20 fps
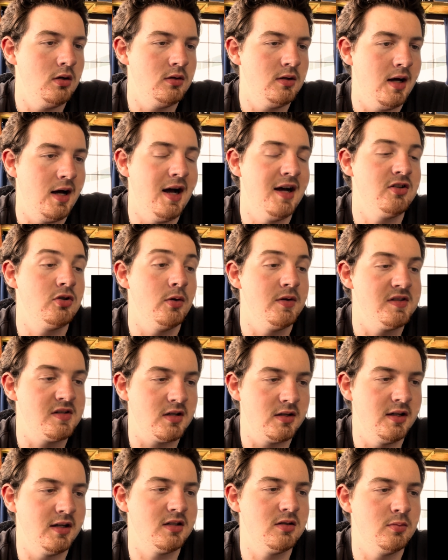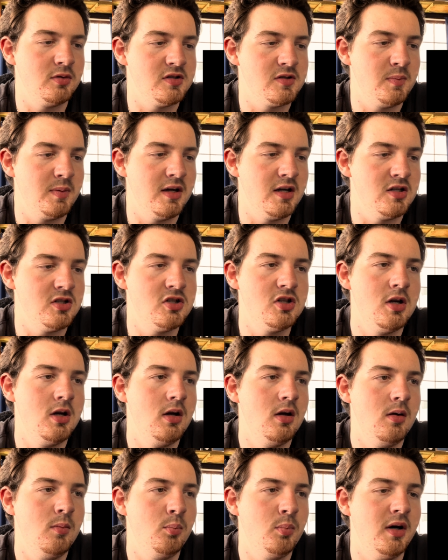Hot Toys Collectibles page,
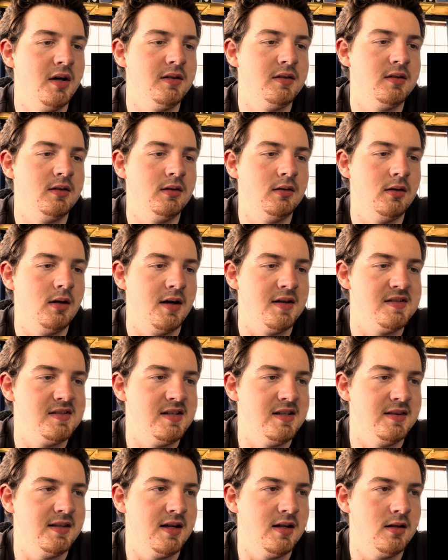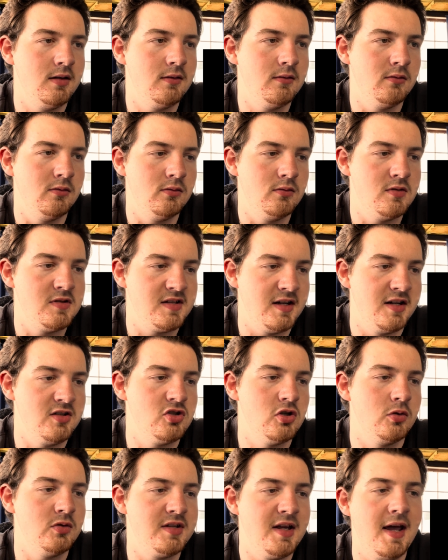but I seen that
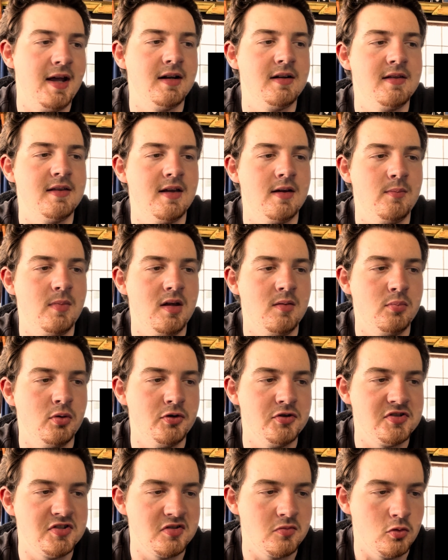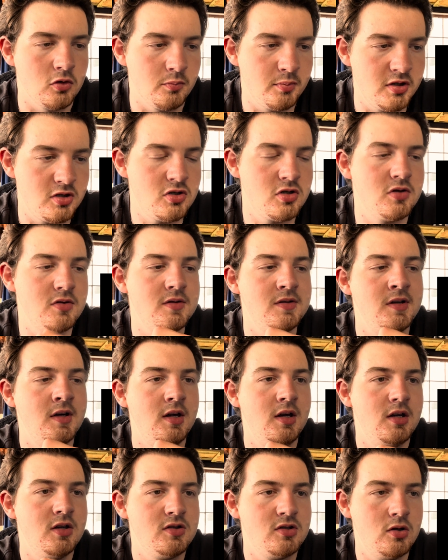Sideshow tagged them and posted more pictures,
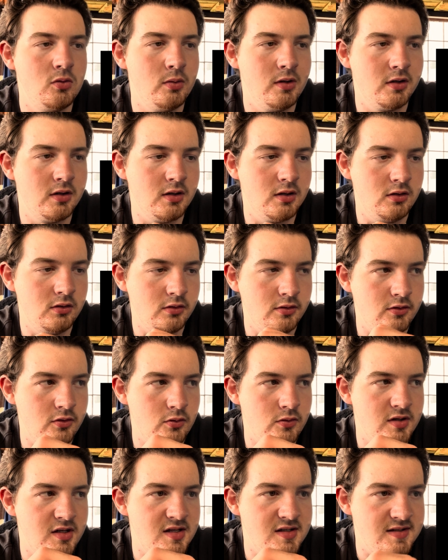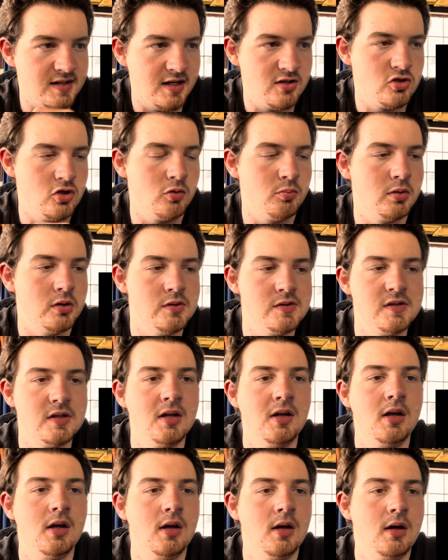so we are going to look through the Sideshow post.
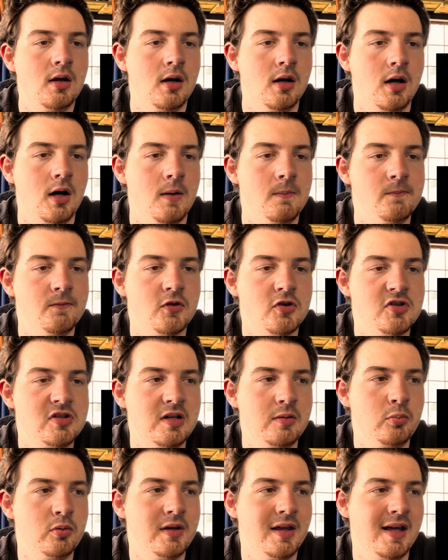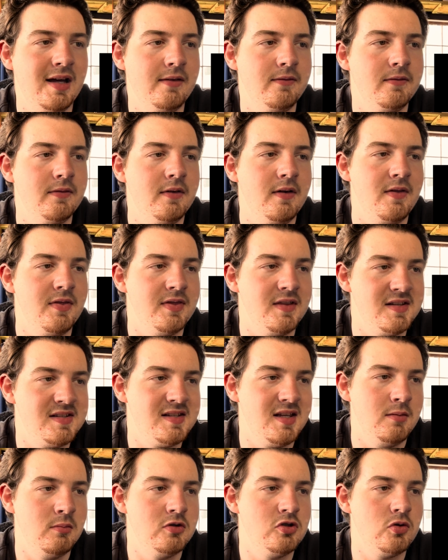First up, we have this
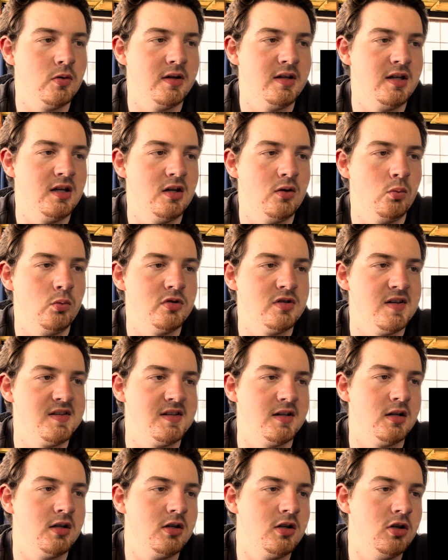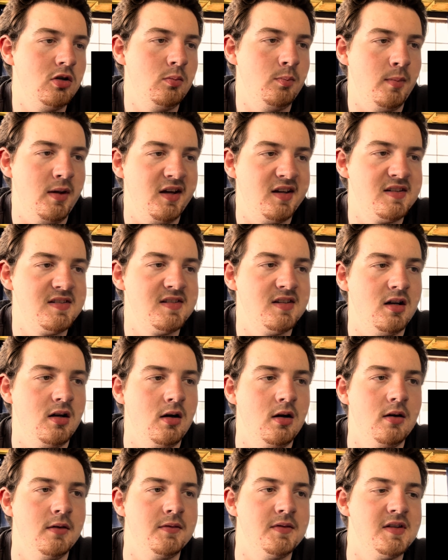image right here, which is a good mix
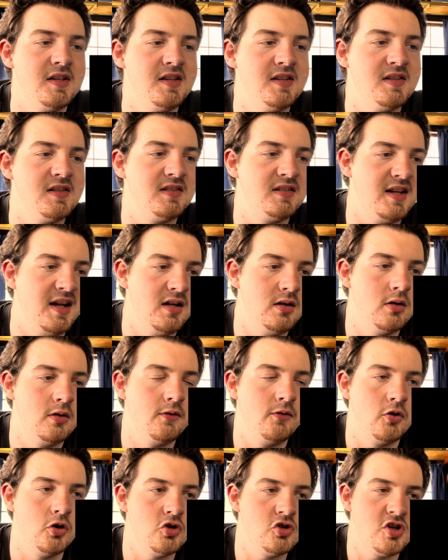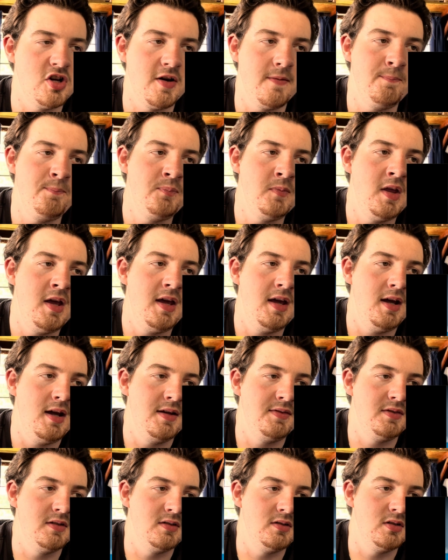of the standard version
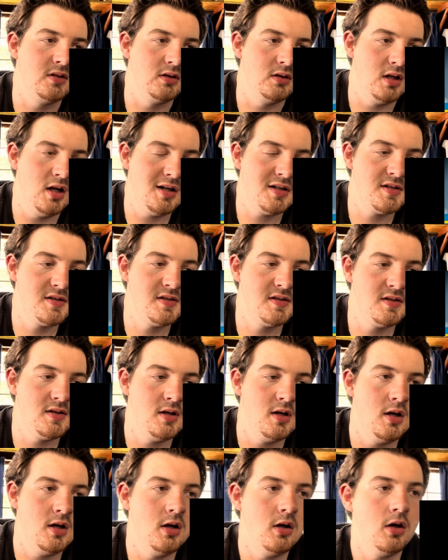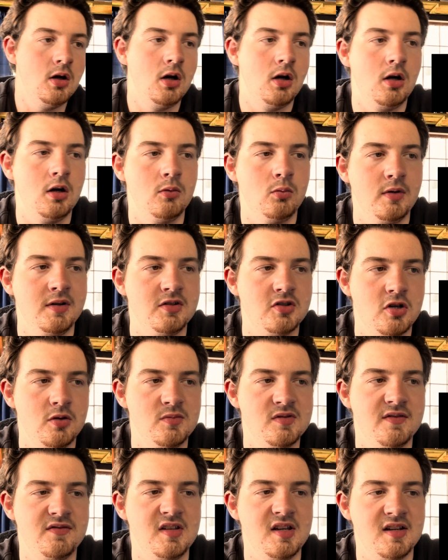and the deluxe in terms
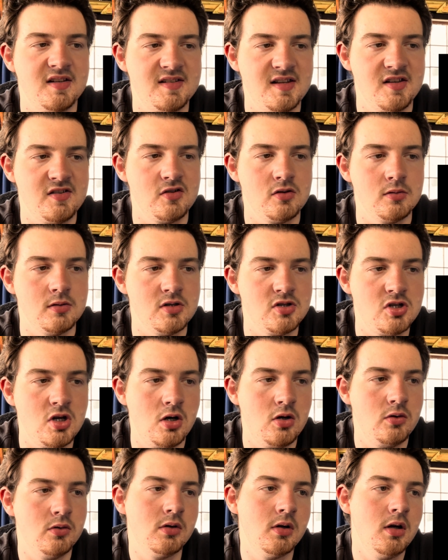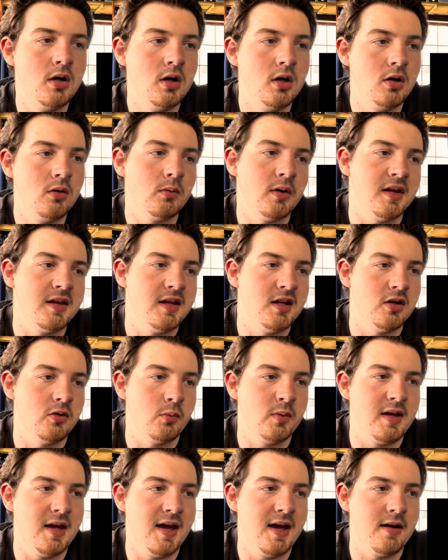of the accessories shown. Right here
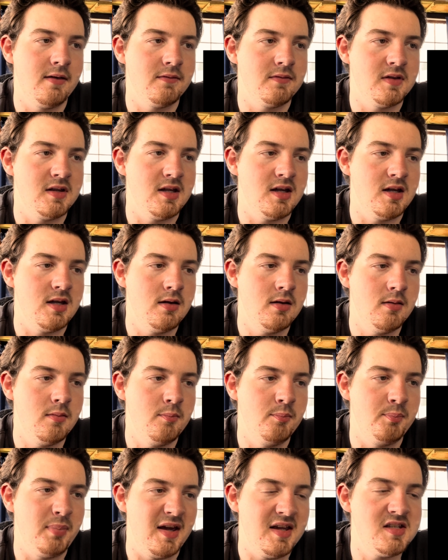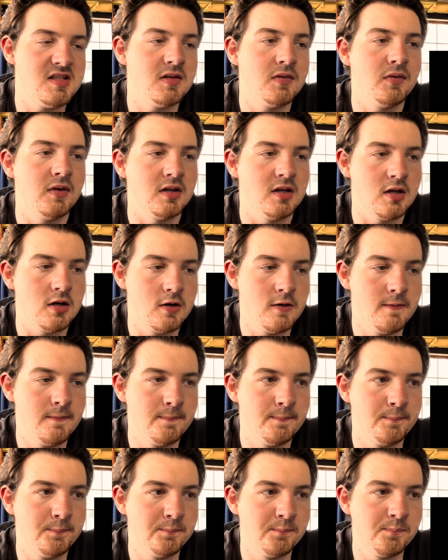we have the base figure,
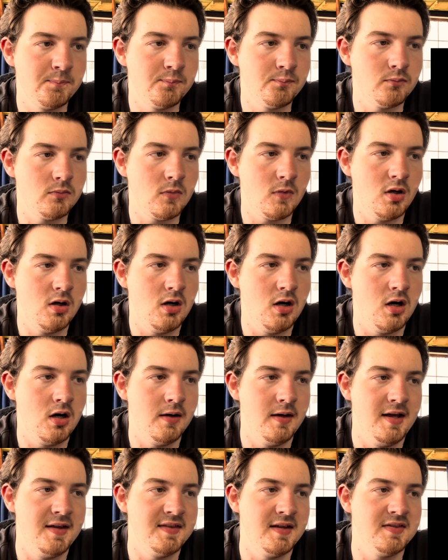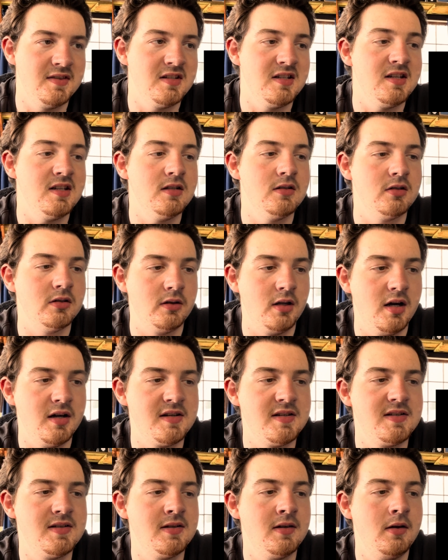and then the
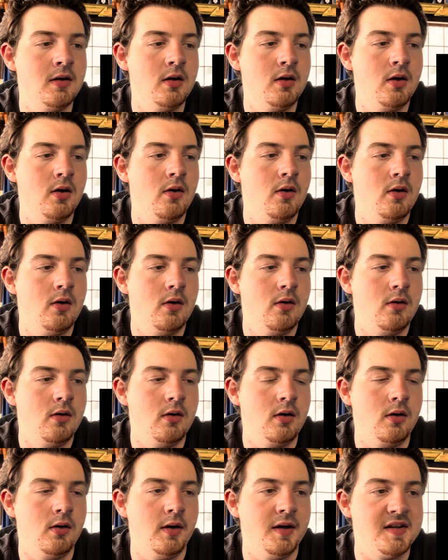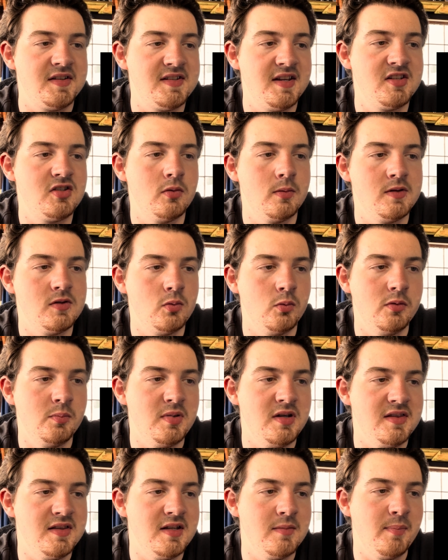deluxe accessories would be
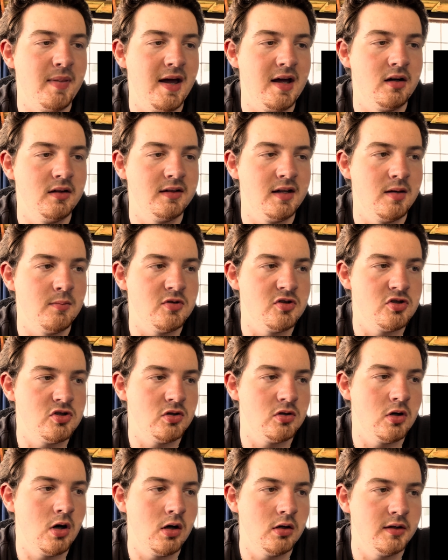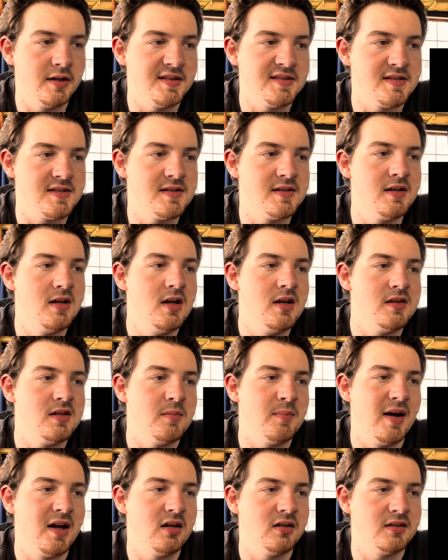the battle damage gauntlets, the
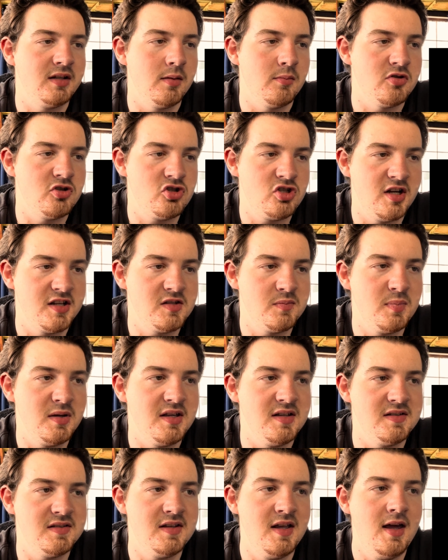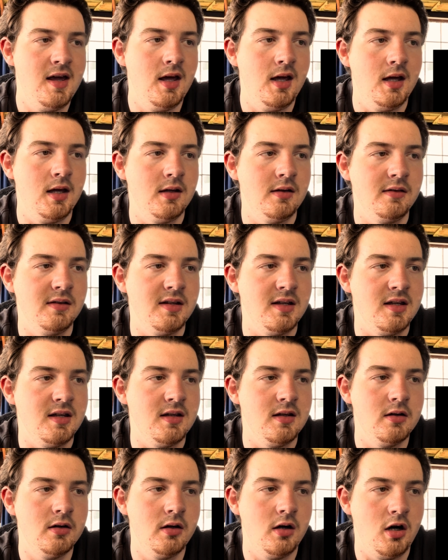battle damage chest piece, and the
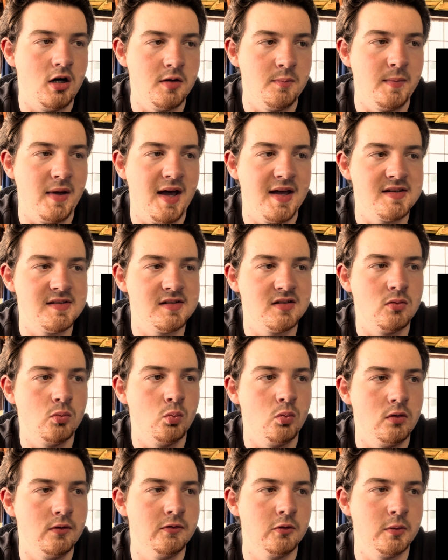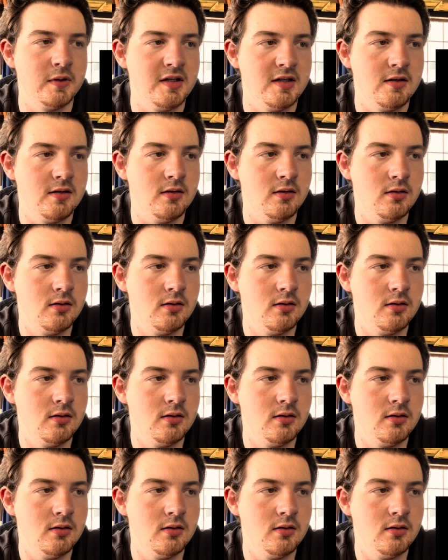unmasked Wolverine